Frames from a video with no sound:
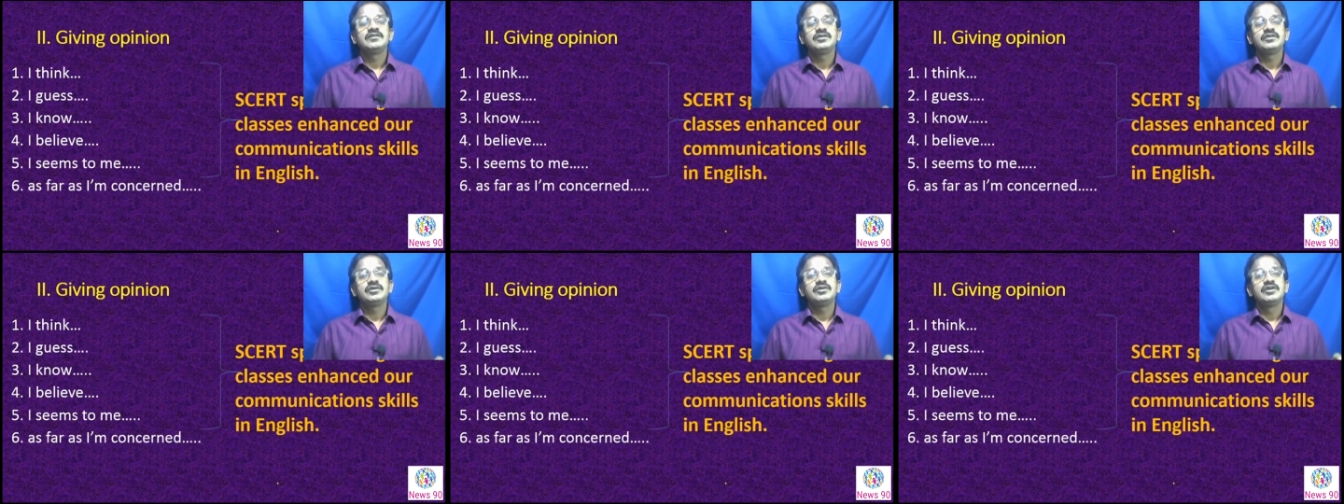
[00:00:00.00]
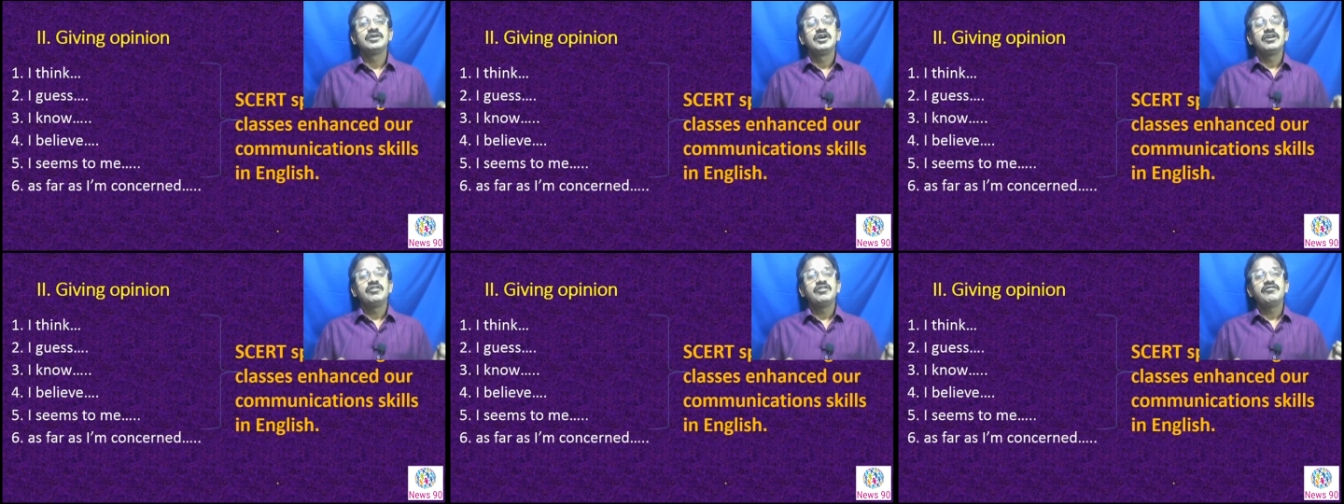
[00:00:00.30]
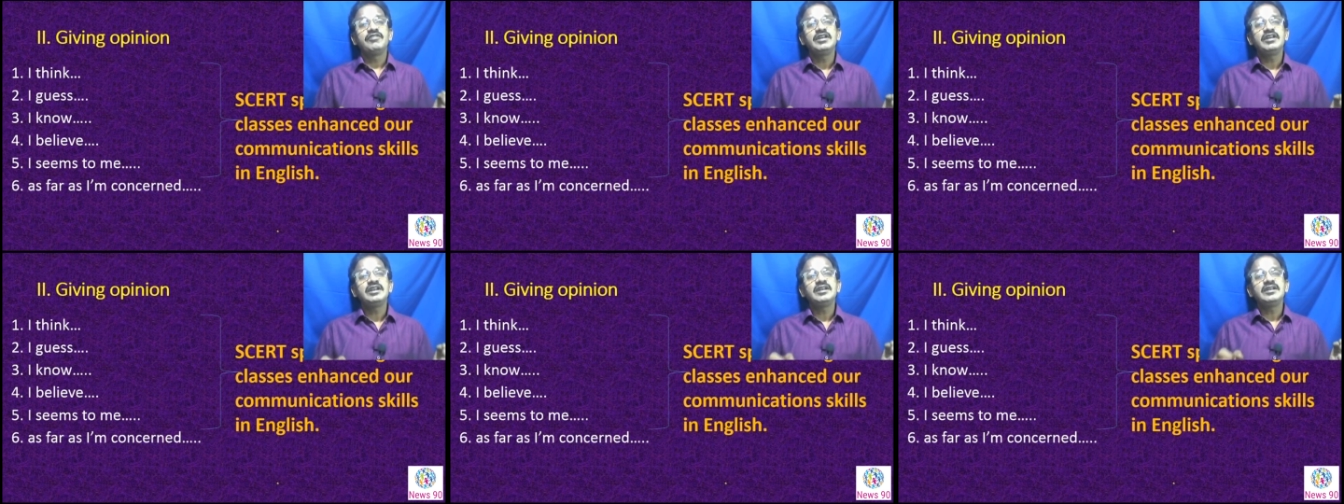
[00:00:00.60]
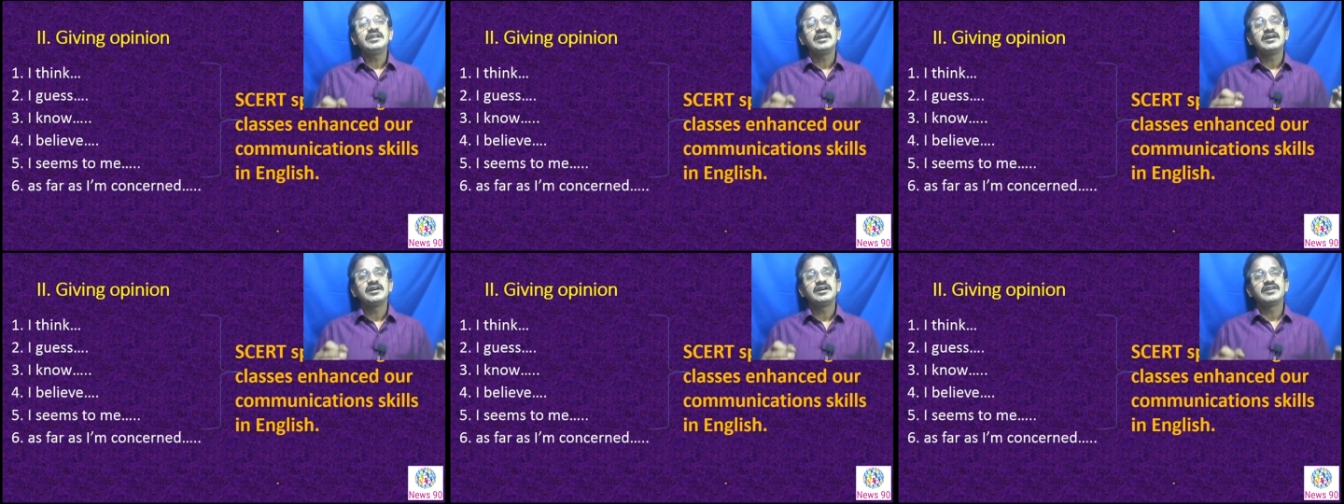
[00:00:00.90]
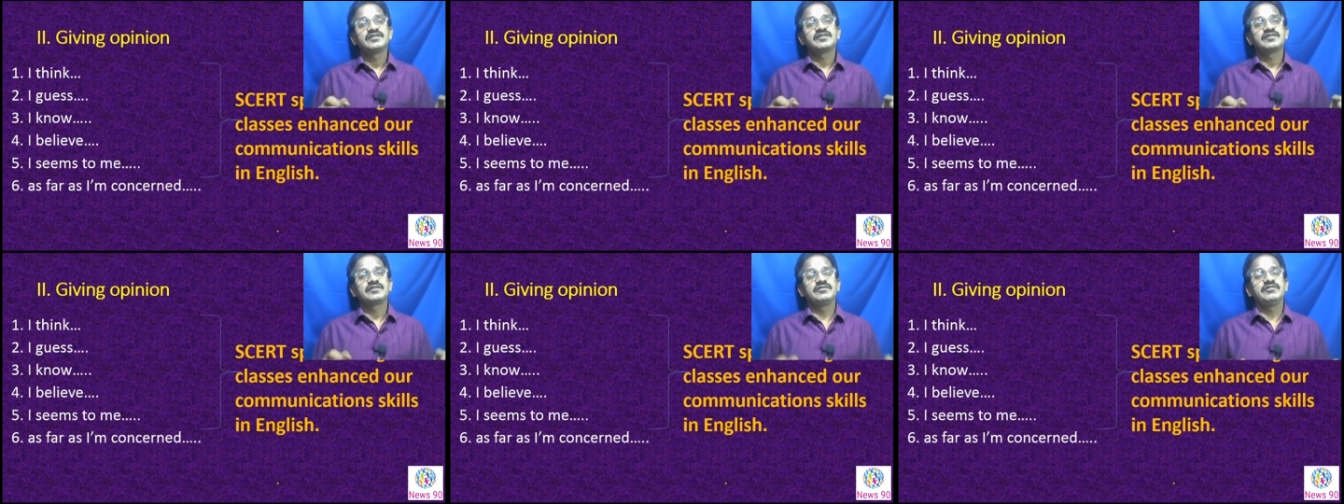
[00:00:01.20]
So when
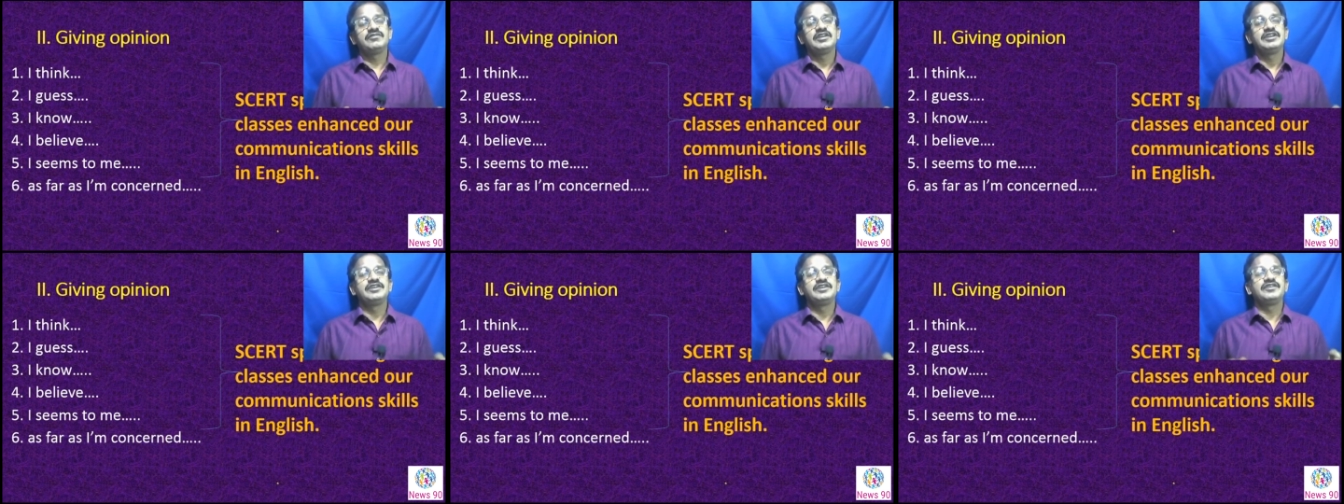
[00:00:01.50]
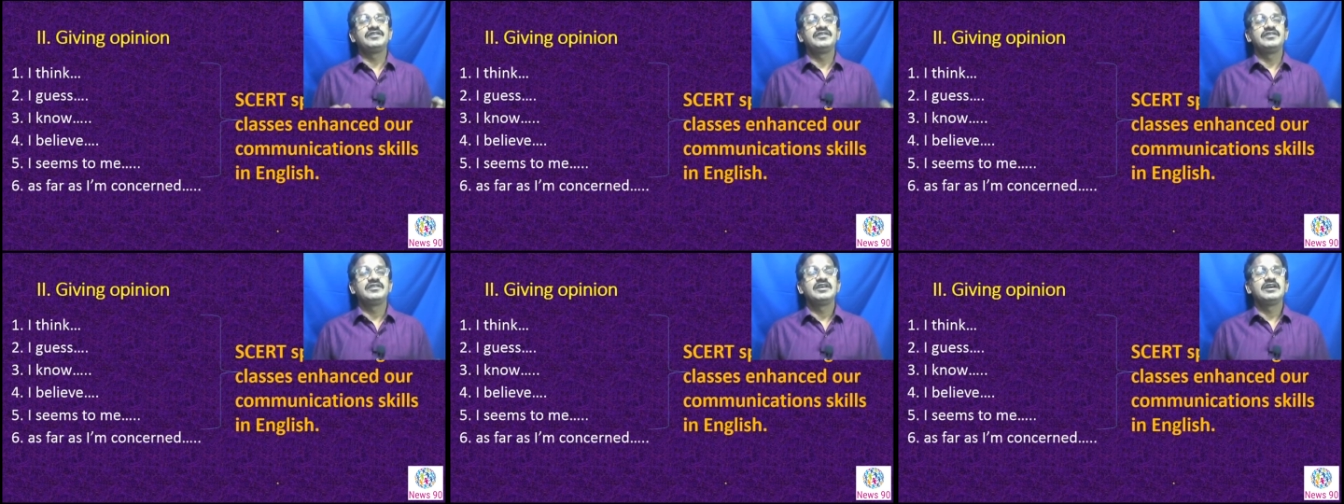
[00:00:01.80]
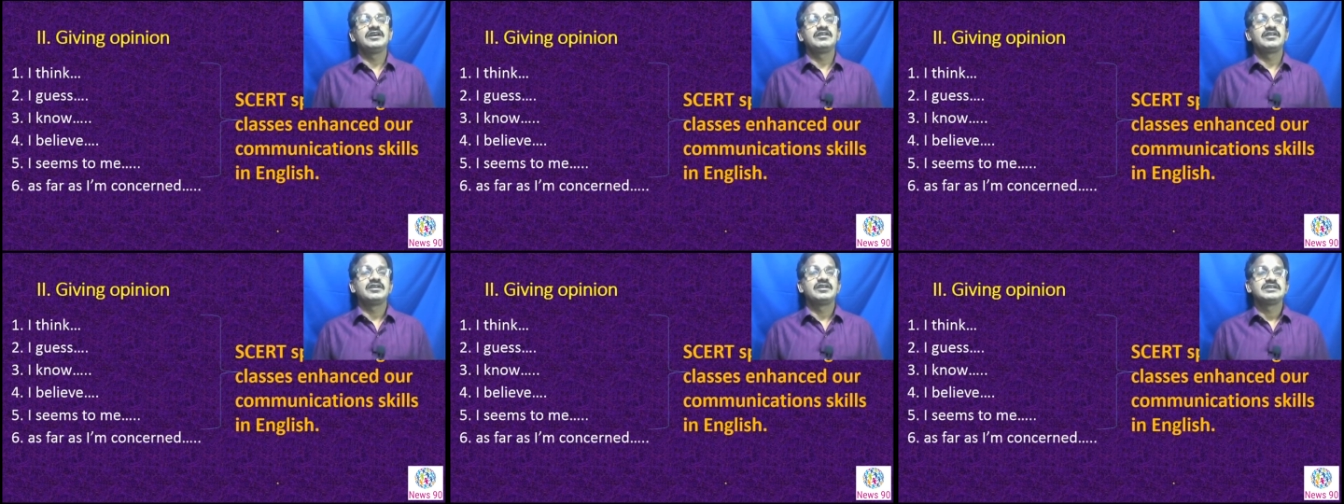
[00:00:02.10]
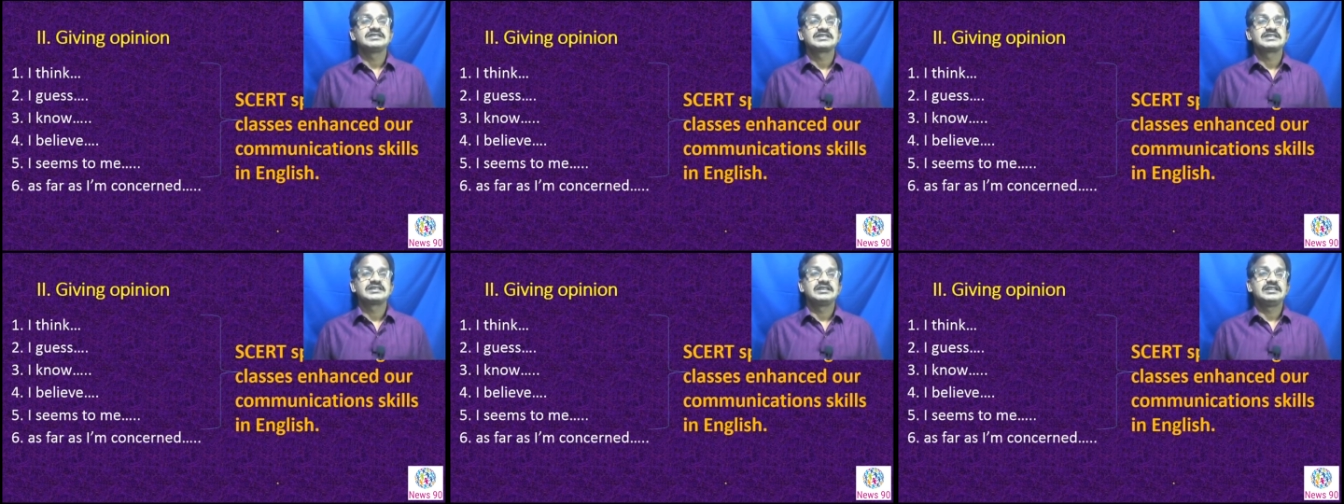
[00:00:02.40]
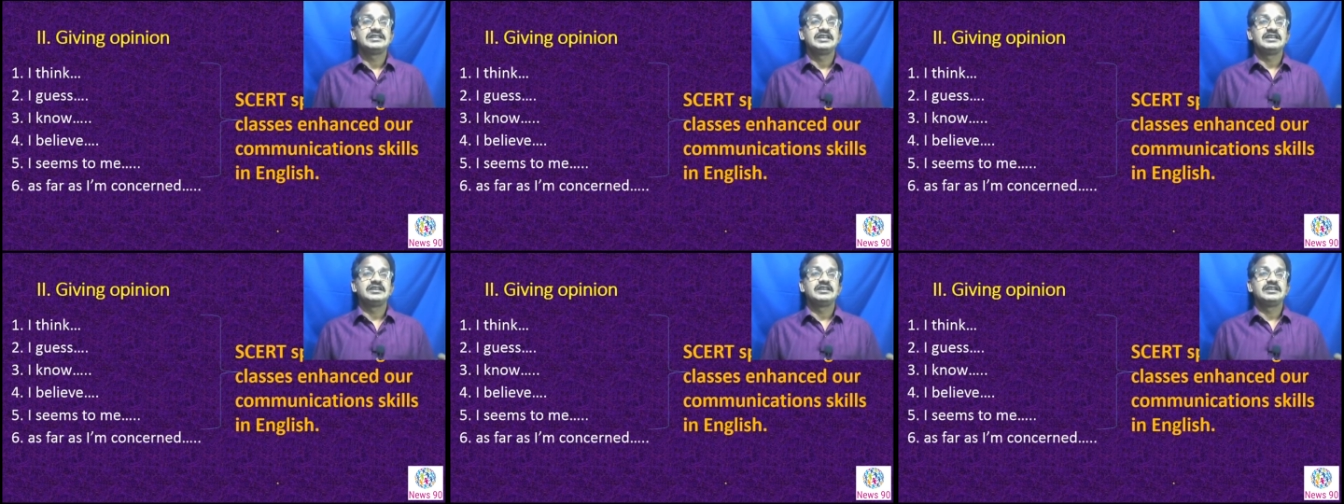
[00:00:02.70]
asked, when it is they are asked,